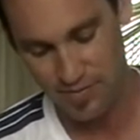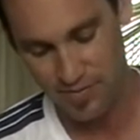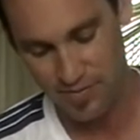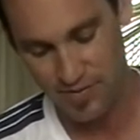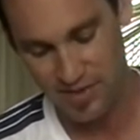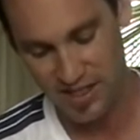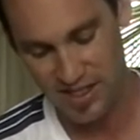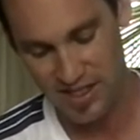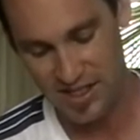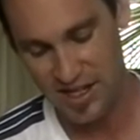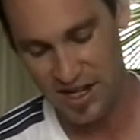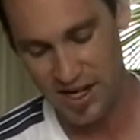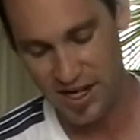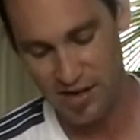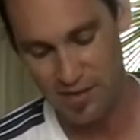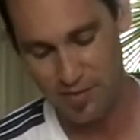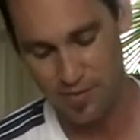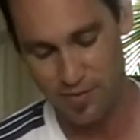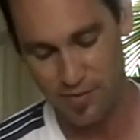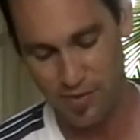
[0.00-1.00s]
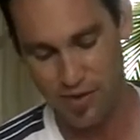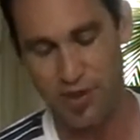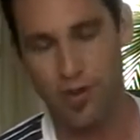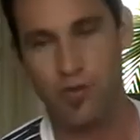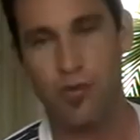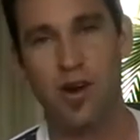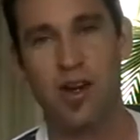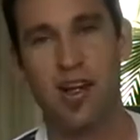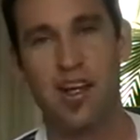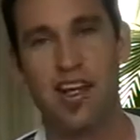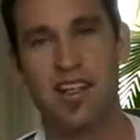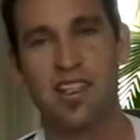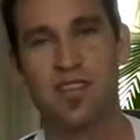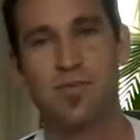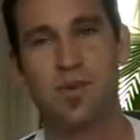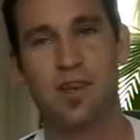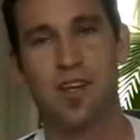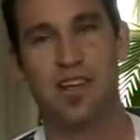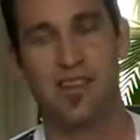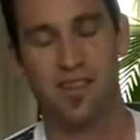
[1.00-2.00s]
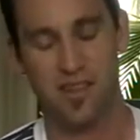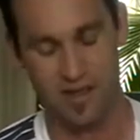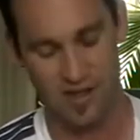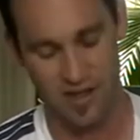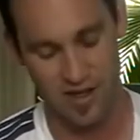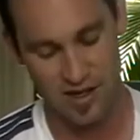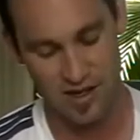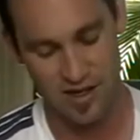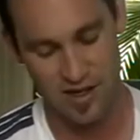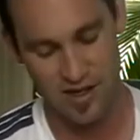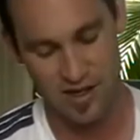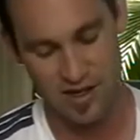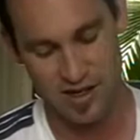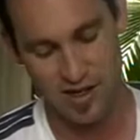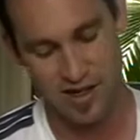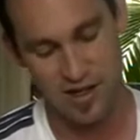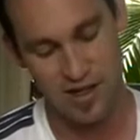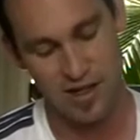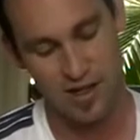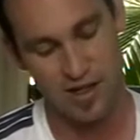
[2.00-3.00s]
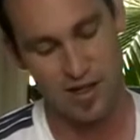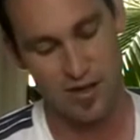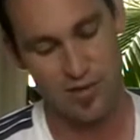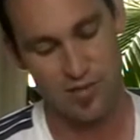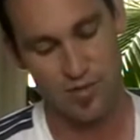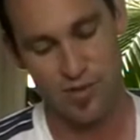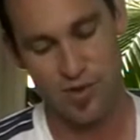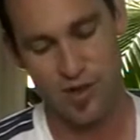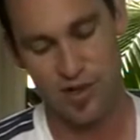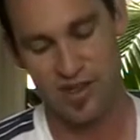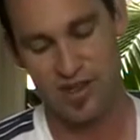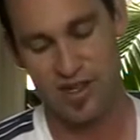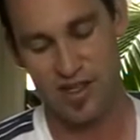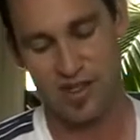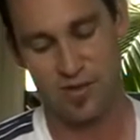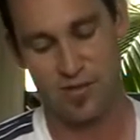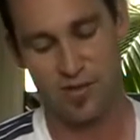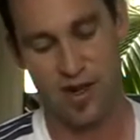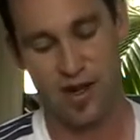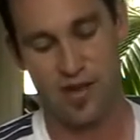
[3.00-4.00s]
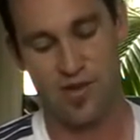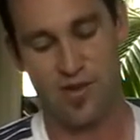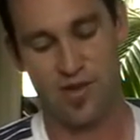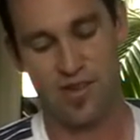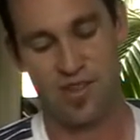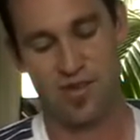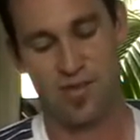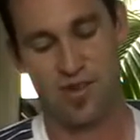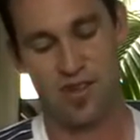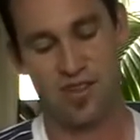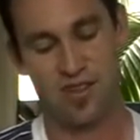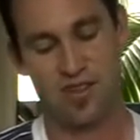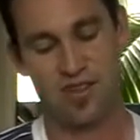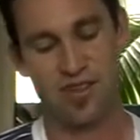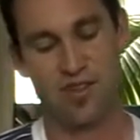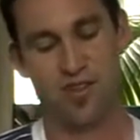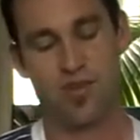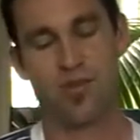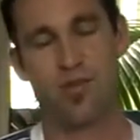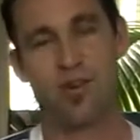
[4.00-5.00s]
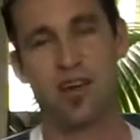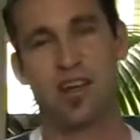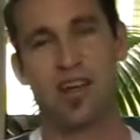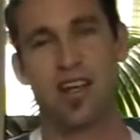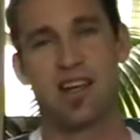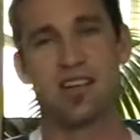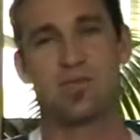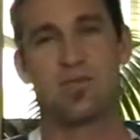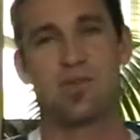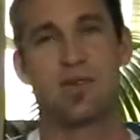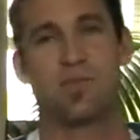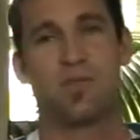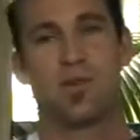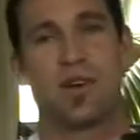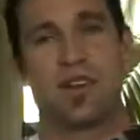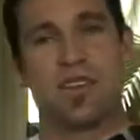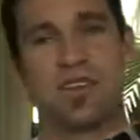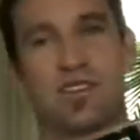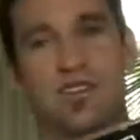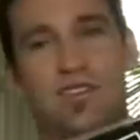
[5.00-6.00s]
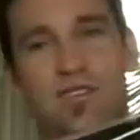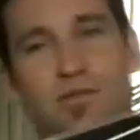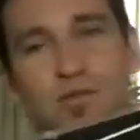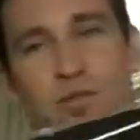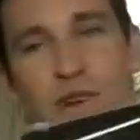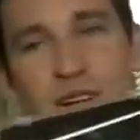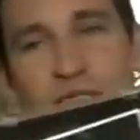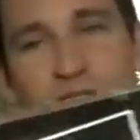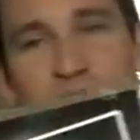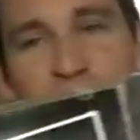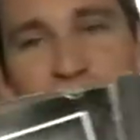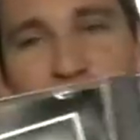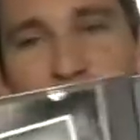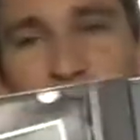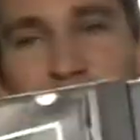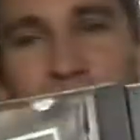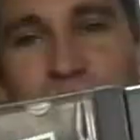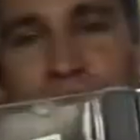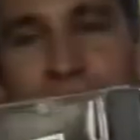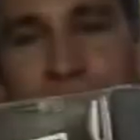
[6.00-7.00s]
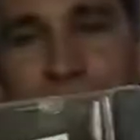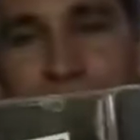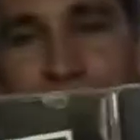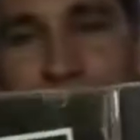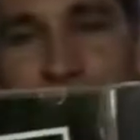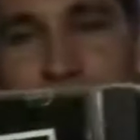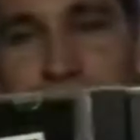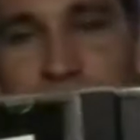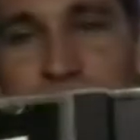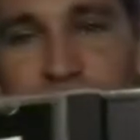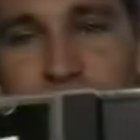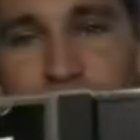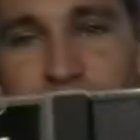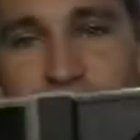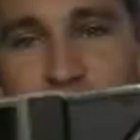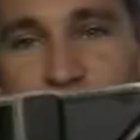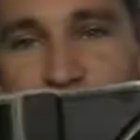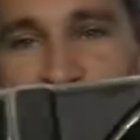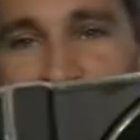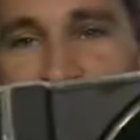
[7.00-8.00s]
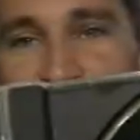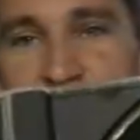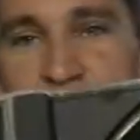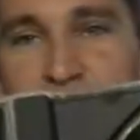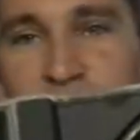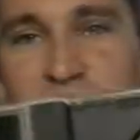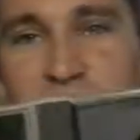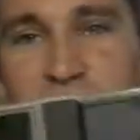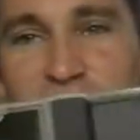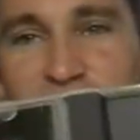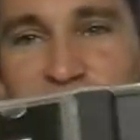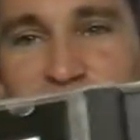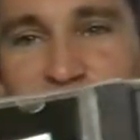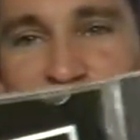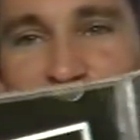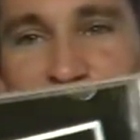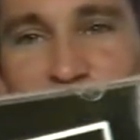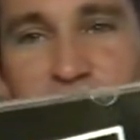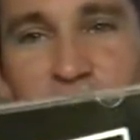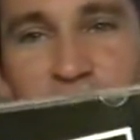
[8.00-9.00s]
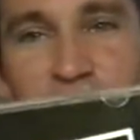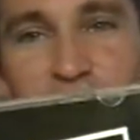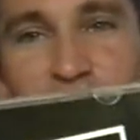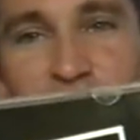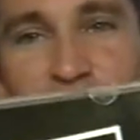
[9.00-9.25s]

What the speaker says: this game with the 3D aspect, not such a fan of the isometrics of the 3D aspect, but it's still well done. Layer Section 2.